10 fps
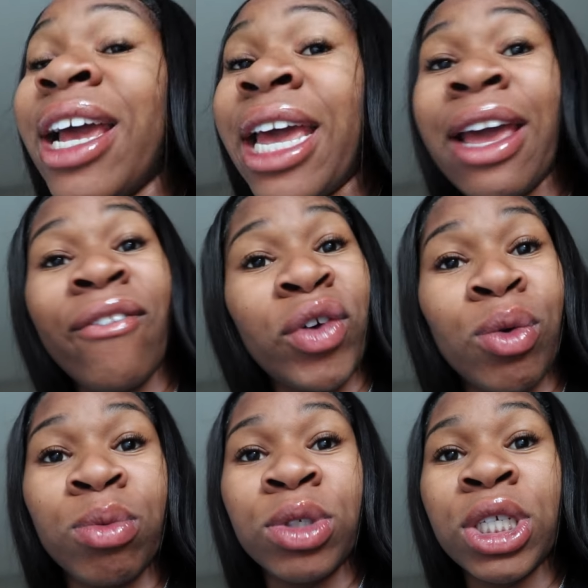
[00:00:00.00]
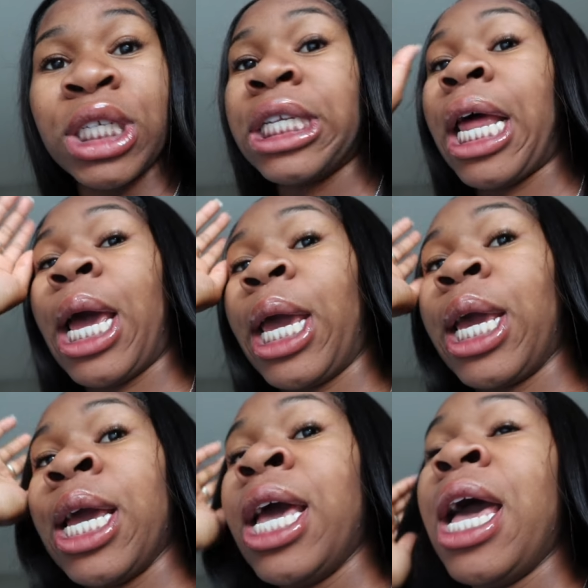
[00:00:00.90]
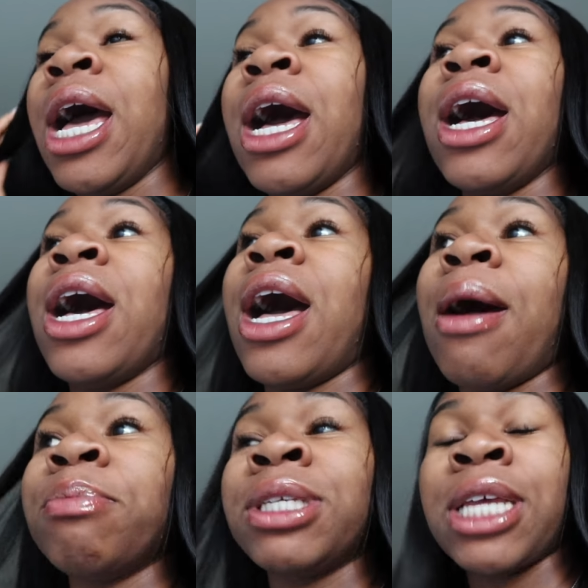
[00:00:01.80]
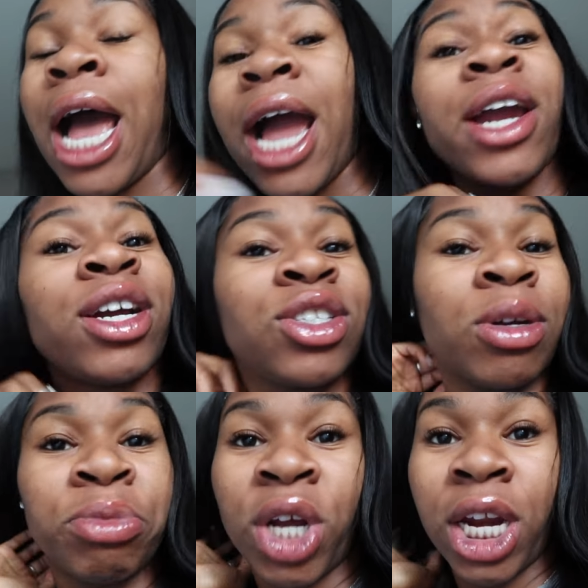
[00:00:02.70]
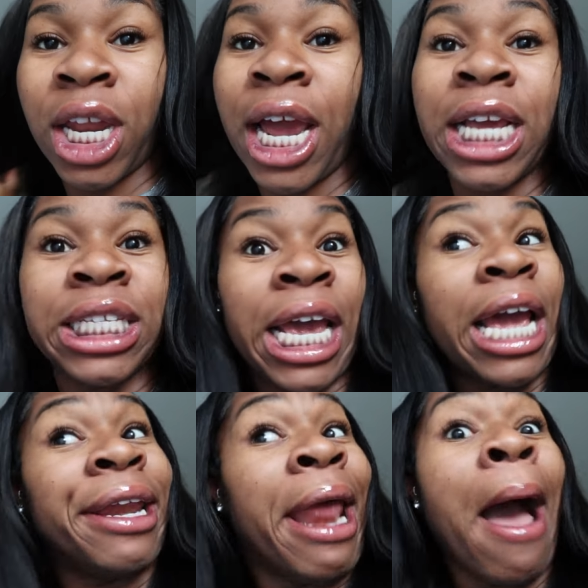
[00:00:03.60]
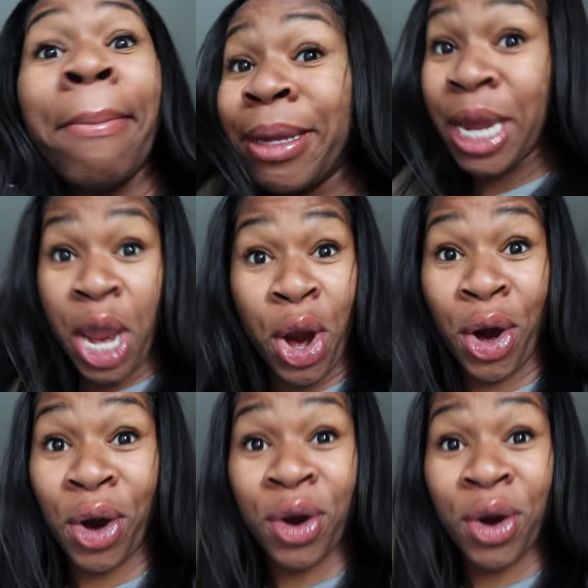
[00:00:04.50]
headphones. Because, like, I'm tired, so I'm trying to like take a nap in here.